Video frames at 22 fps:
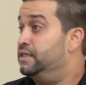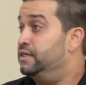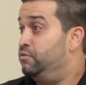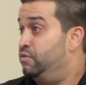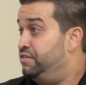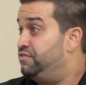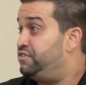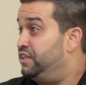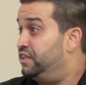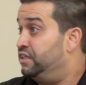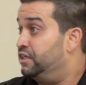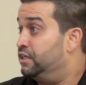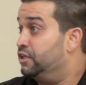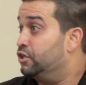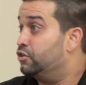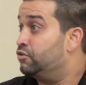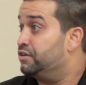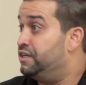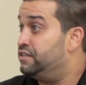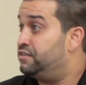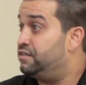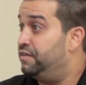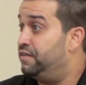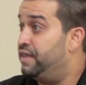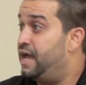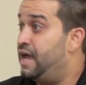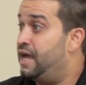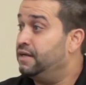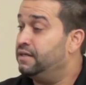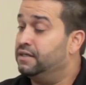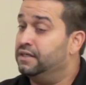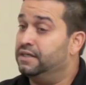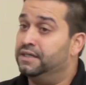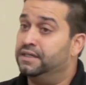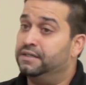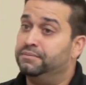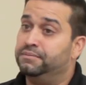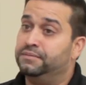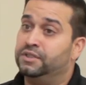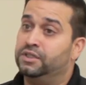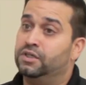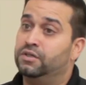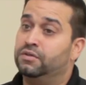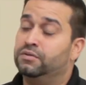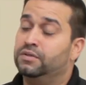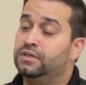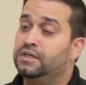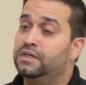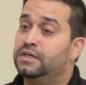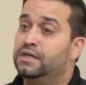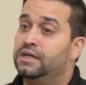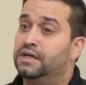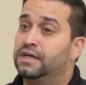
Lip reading: We've seen an increase in that. You know,